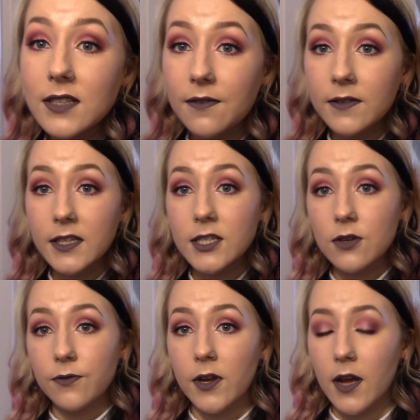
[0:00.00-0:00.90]
definitely do
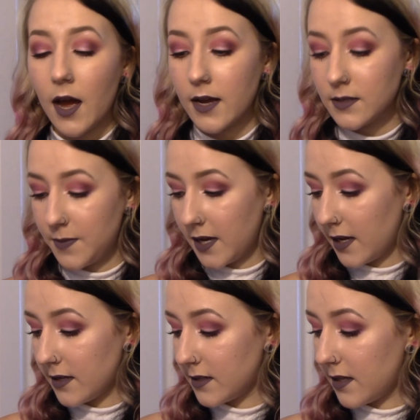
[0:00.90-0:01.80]
it for you guys
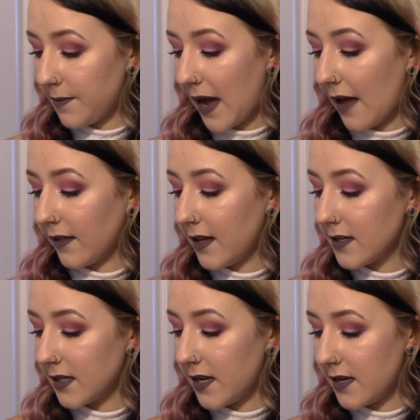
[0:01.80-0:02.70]
because the
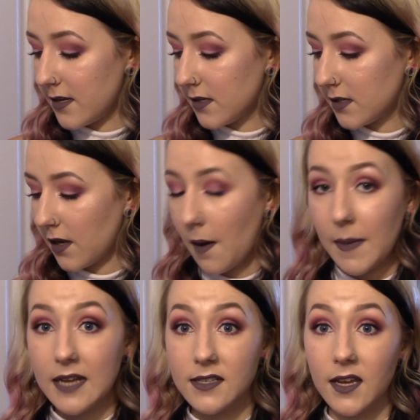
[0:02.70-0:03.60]
palette is
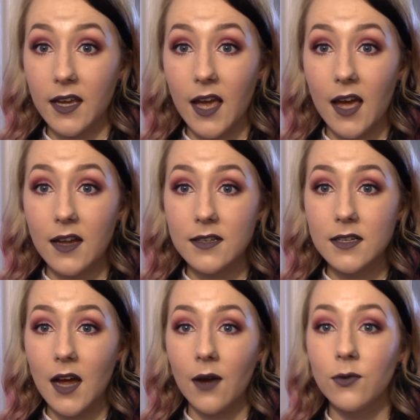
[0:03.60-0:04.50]
amazing
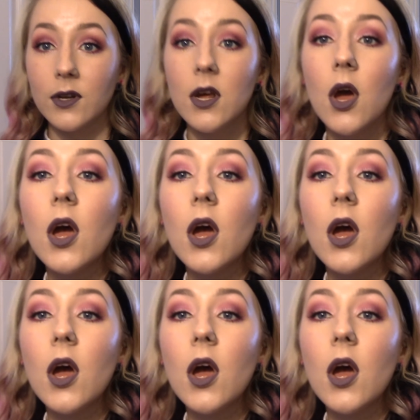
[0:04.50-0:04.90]
and I would